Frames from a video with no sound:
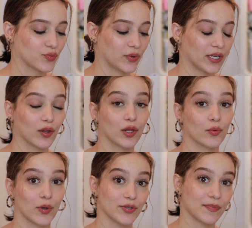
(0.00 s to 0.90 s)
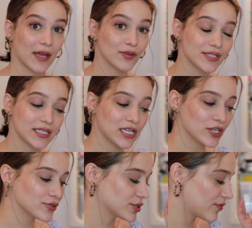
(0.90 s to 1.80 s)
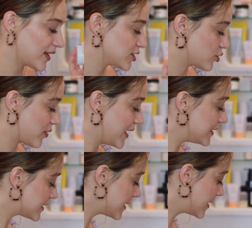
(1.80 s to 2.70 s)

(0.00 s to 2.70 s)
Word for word: real rose petals in here, so that's great.